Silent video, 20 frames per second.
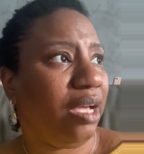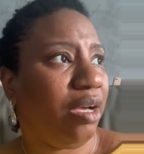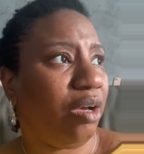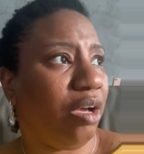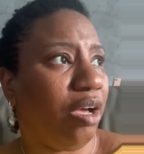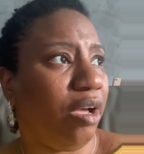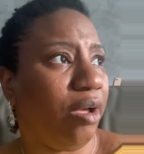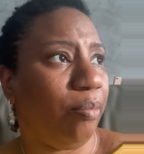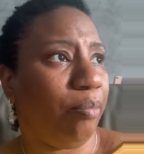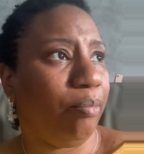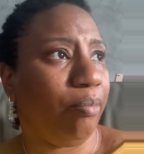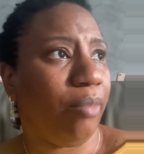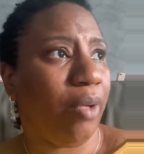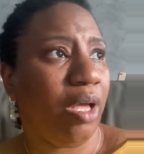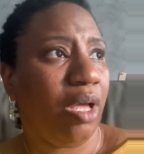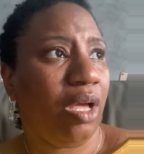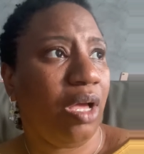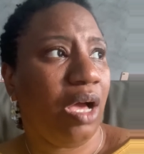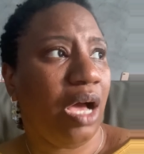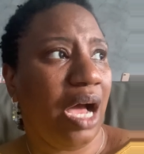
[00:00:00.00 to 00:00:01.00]

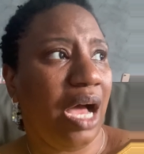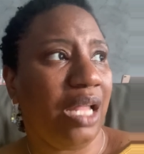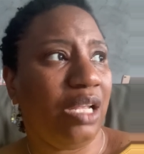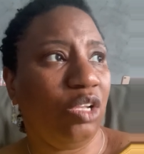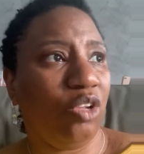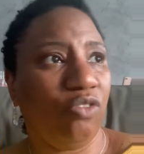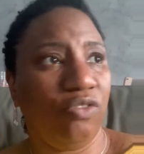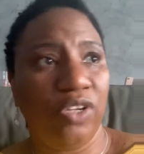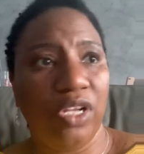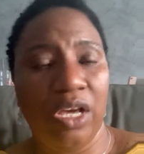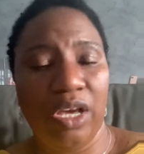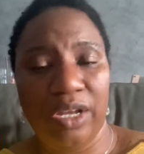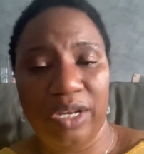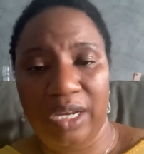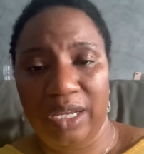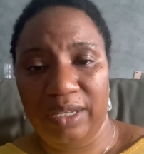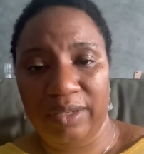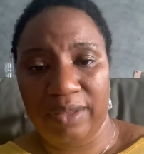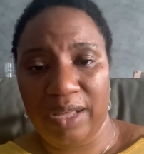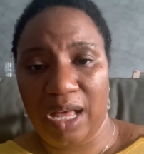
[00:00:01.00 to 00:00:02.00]
I love
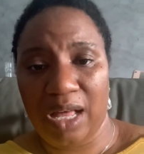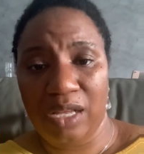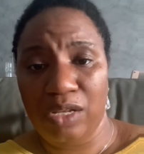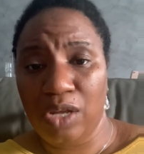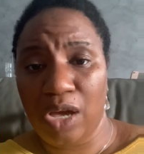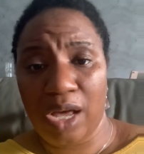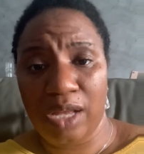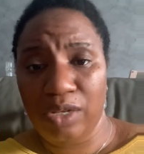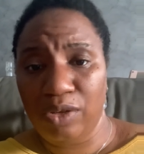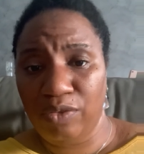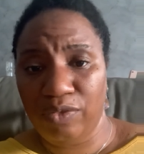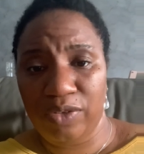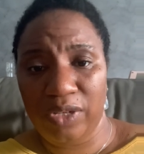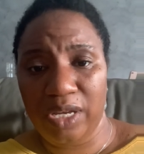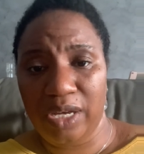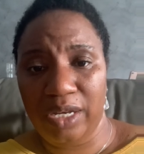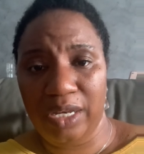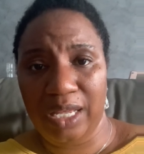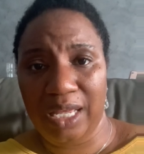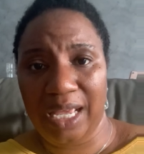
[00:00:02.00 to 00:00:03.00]
learning. I love
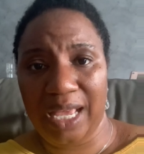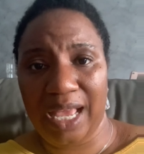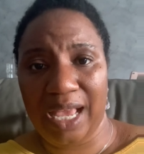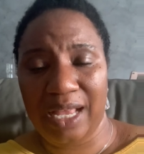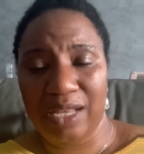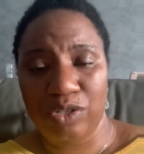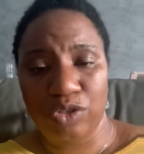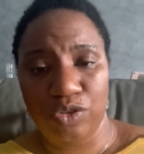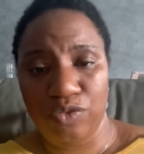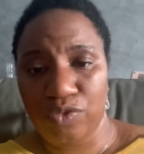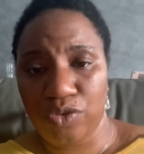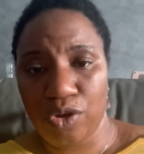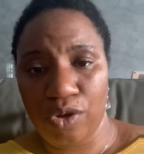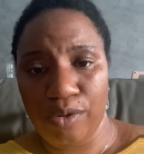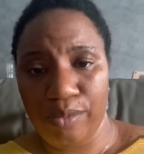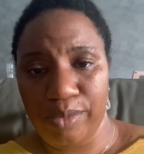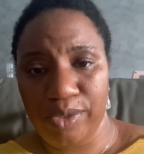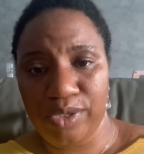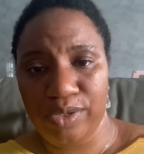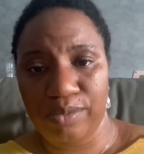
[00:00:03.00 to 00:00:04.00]
learning, and you've
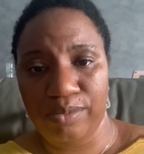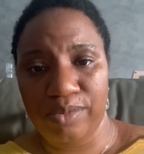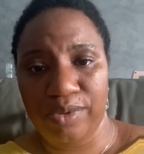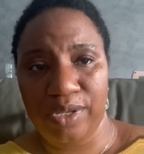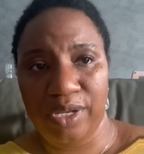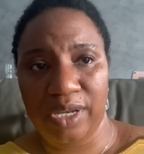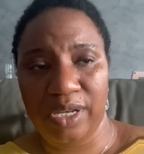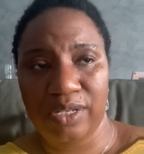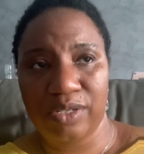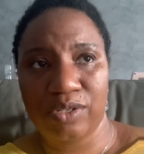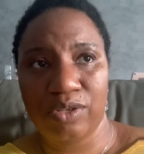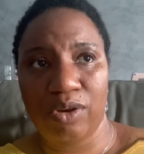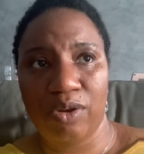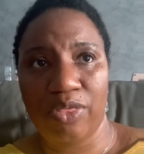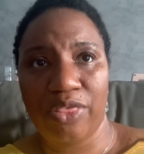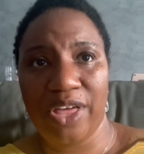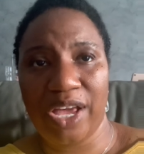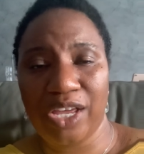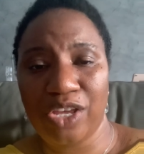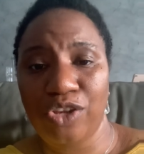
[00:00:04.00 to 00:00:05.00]
taught me something. So
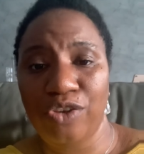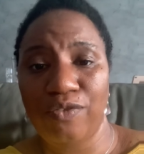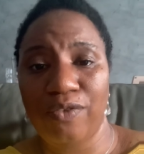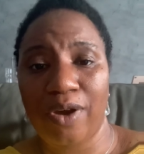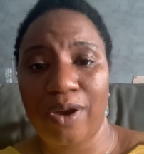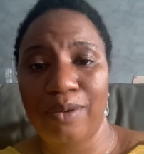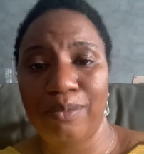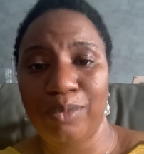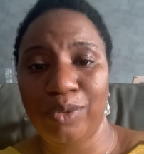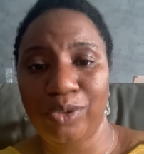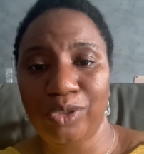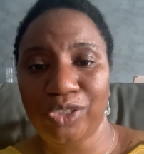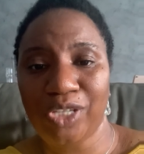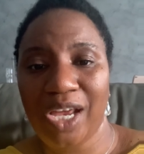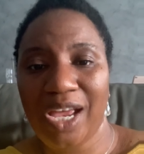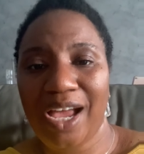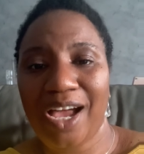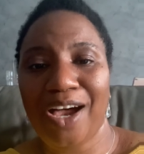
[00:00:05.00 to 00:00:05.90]
thank you very much.